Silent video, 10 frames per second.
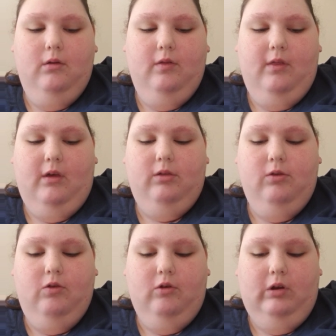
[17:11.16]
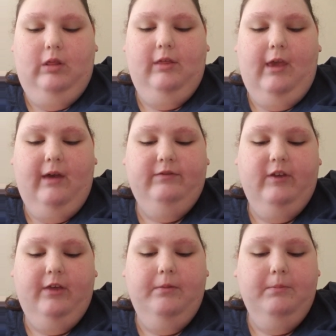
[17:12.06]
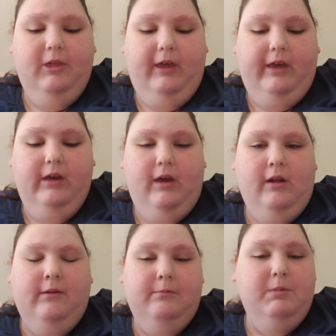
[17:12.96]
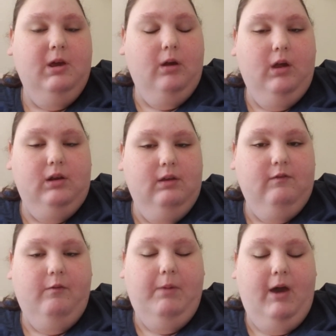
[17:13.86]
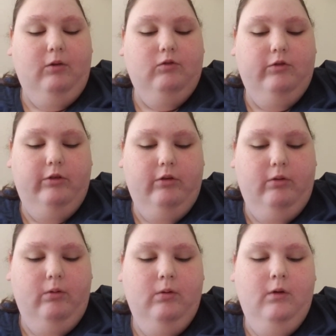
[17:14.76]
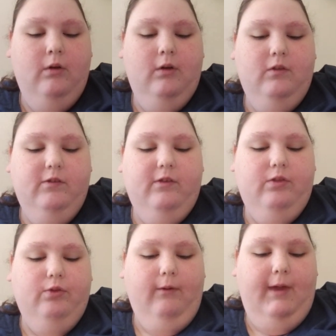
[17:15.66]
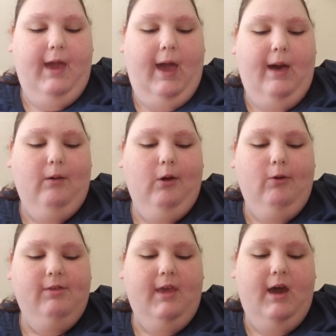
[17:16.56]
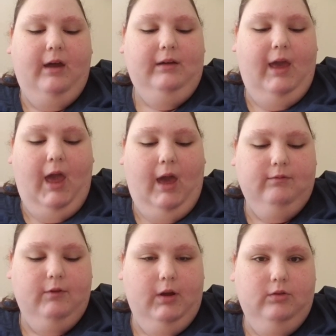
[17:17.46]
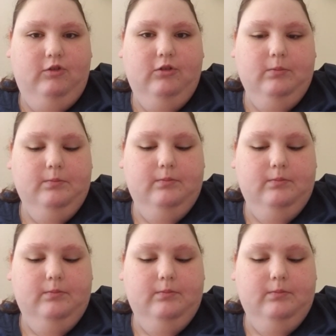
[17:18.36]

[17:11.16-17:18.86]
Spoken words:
that students have to complete in a period of about 2 to 3 hours on average.